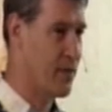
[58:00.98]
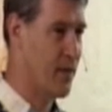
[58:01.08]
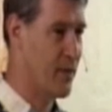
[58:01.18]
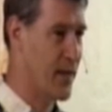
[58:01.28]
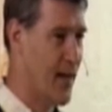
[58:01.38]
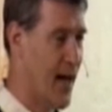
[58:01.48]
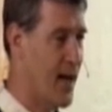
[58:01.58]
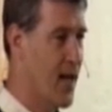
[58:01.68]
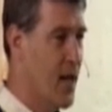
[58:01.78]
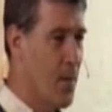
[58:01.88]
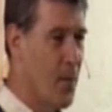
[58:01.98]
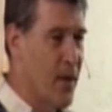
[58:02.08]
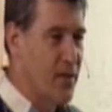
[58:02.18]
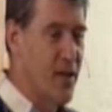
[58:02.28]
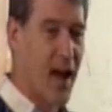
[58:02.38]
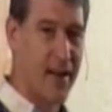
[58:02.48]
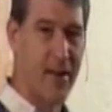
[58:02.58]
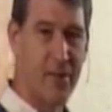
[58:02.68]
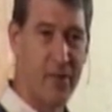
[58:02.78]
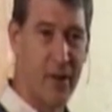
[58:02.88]
like that. But it's not
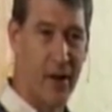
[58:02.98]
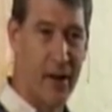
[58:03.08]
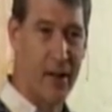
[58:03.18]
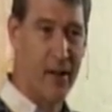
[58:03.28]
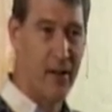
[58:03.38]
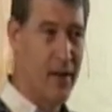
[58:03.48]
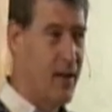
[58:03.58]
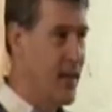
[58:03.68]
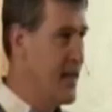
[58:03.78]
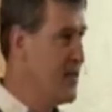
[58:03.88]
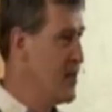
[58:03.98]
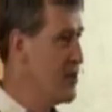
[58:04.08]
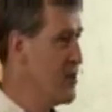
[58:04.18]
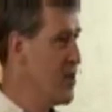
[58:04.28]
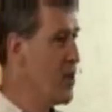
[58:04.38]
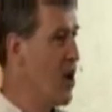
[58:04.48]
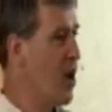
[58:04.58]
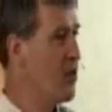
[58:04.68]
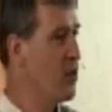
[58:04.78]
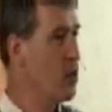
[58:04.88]
necessary. He says there are
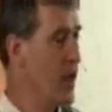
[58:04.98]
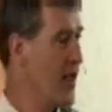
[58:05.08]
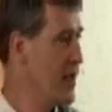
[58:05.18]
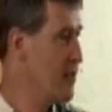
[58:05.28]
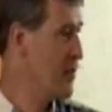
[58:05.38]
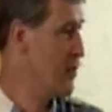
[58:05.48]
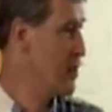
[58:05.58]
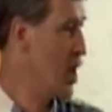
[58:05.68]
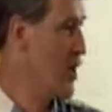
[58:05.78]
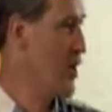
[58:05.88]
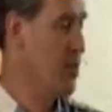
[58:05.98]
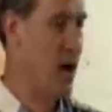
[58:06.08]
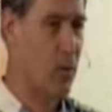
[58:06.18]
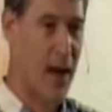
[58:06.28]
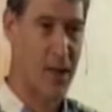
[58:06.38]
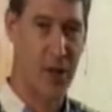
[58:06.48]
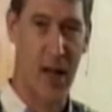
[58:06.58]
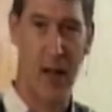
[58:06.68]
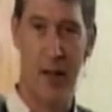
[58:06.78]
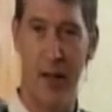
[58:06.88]
other ways of talking about
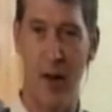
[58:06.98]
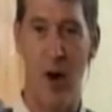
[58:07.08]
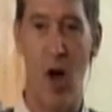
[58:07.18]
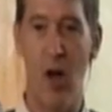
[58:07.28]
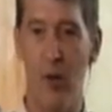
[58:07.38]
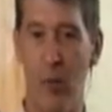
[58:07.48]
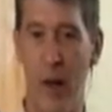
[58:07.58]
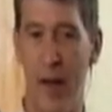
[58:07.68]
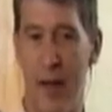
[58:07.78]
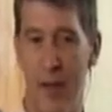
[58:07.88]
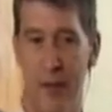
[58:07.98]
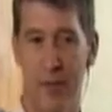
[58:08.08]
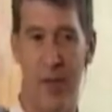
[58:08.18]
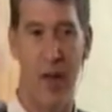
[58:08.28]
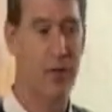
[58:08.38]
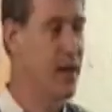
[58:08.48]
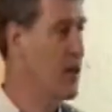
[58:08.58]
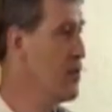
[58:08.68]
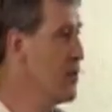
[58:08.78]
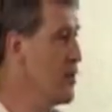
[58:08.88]
rationality. There are other ways of delving
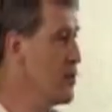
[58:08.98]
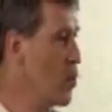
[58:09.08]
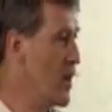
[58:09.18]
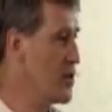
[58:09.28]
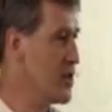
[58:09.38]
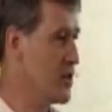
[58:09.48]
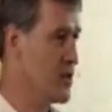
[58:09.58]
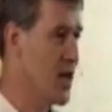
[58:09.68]
into these questions